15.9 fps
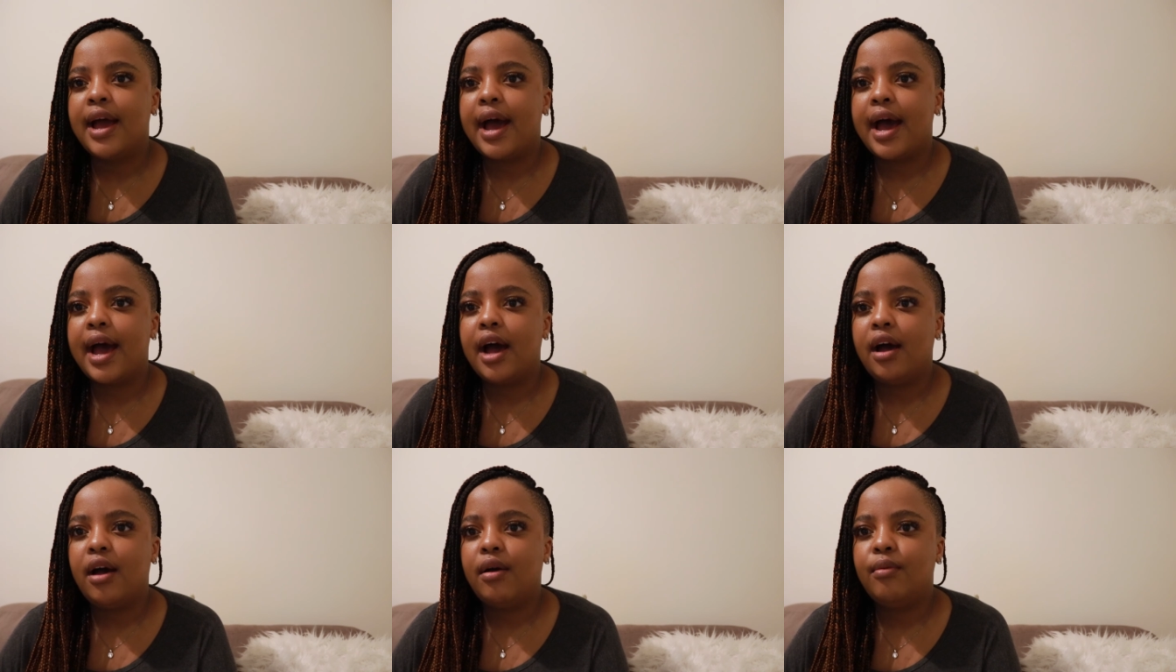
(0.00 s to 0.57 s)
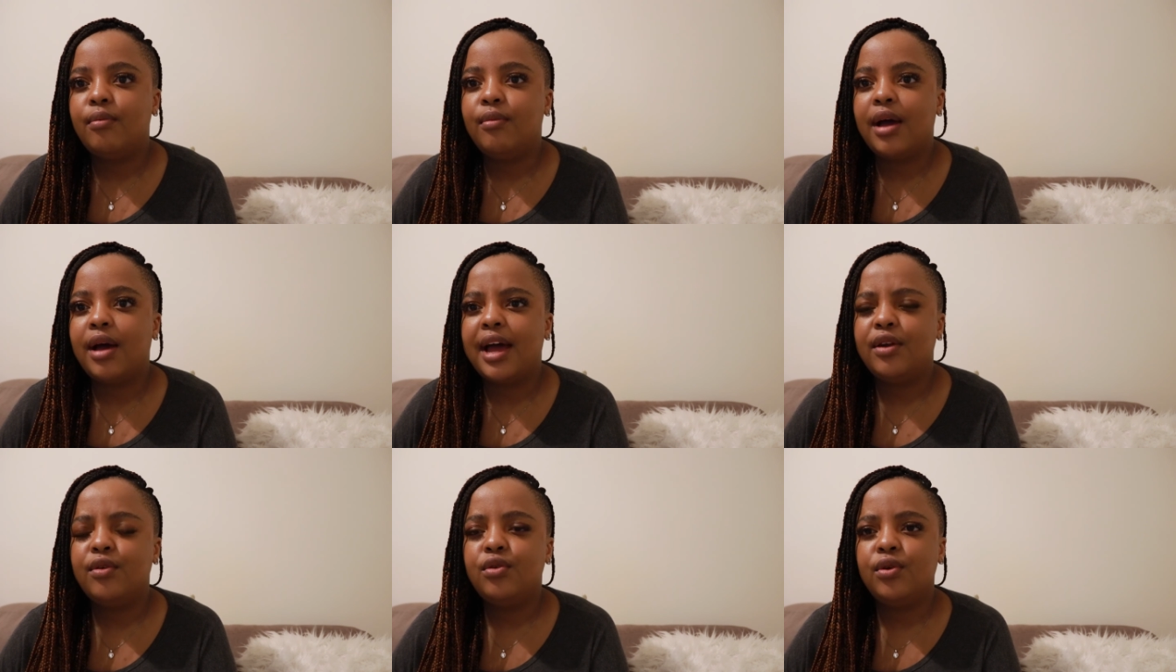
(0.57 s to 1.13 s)
um,
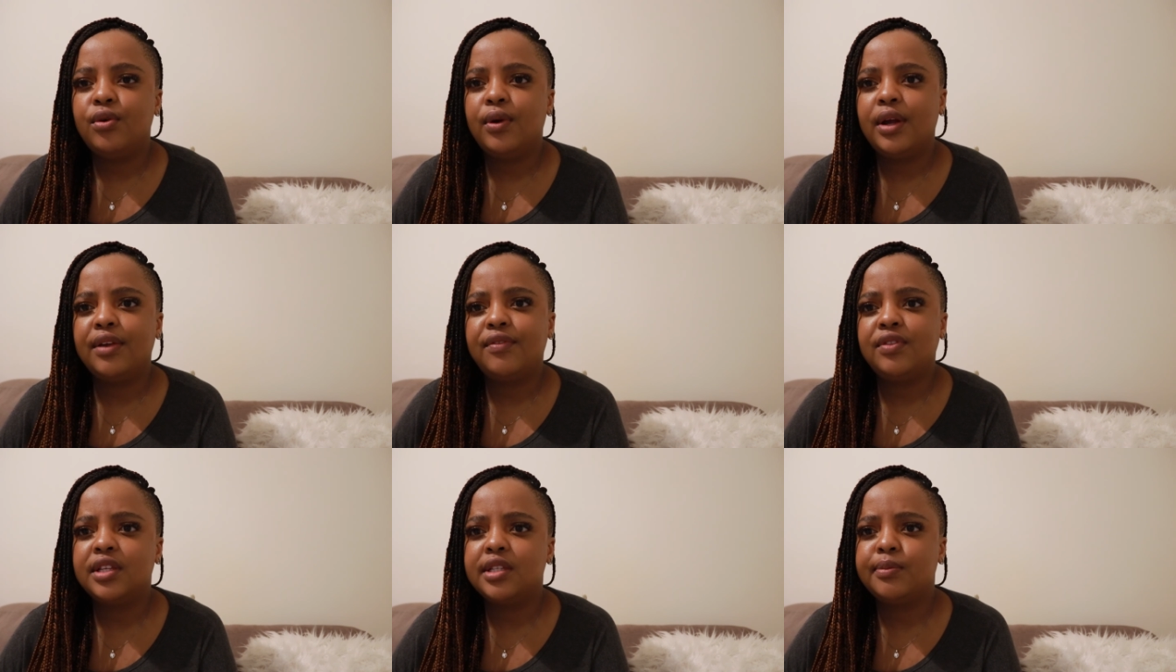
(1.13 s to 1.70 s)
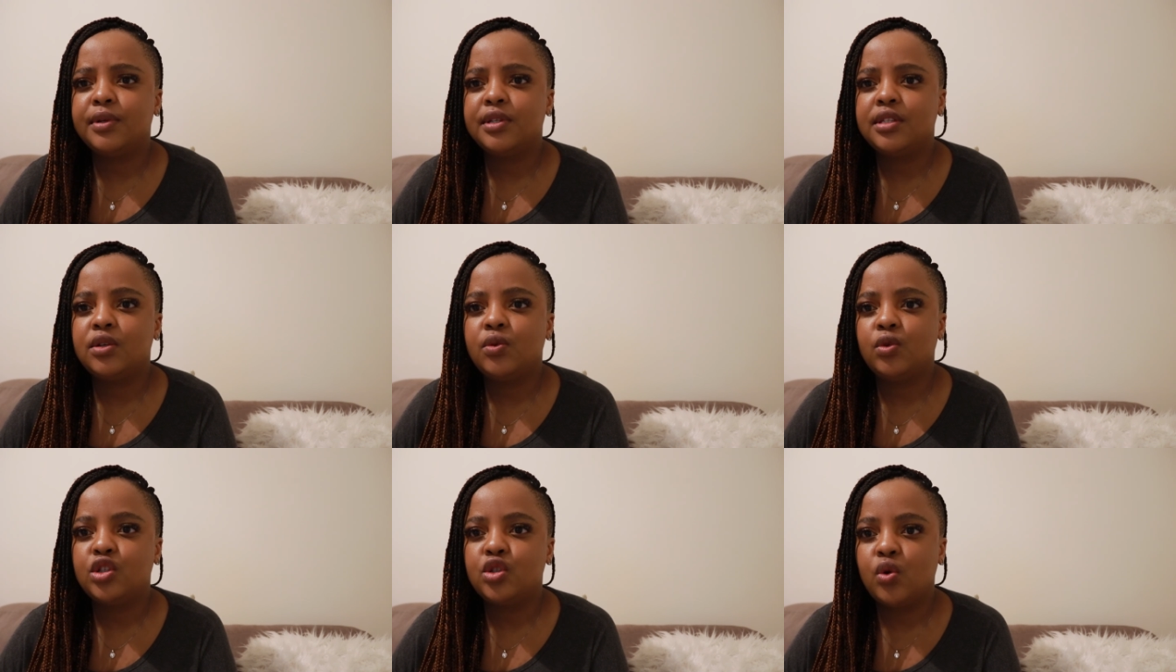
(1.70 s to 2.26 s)
I don't know if this
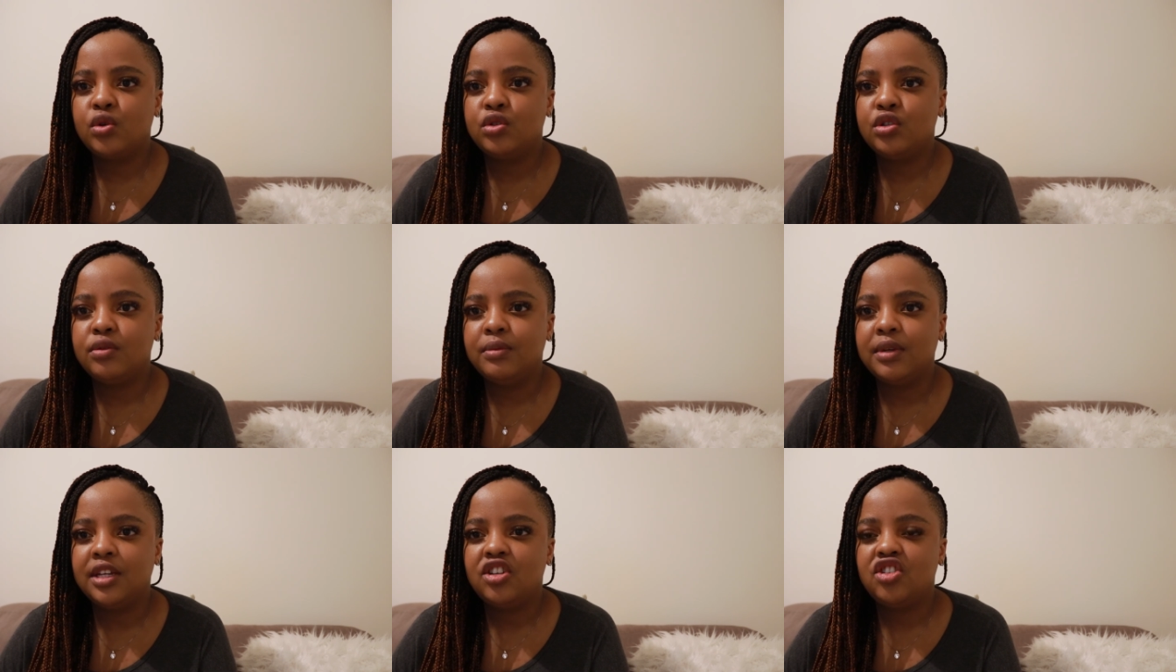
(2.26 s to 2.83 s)
person will talk to me.